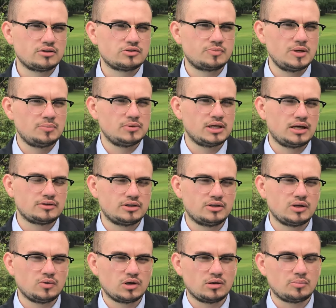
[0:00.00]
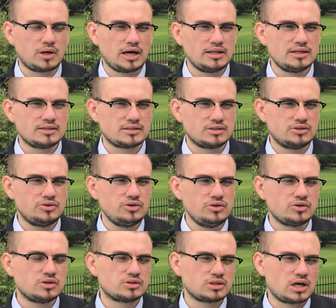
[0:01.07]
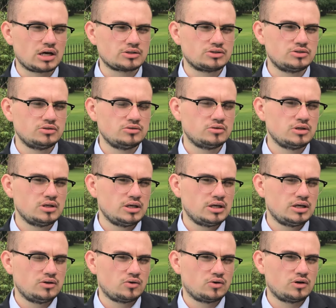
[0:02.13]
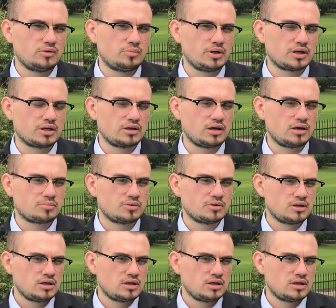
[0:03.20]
there's people out there that want to buy this and who you can talk to in order to pick it up